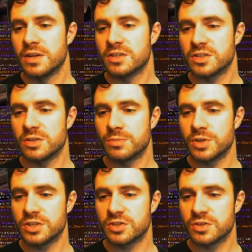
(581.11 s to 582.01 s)
Steel
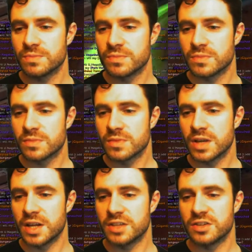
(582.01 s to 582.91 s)
Breeze
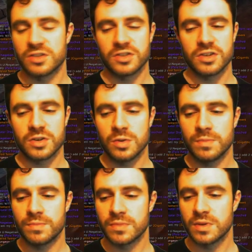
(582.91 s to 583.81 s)
hits in a circle,
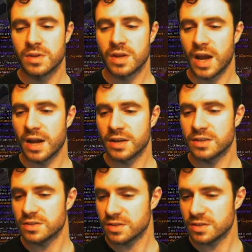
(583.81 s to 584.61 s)
and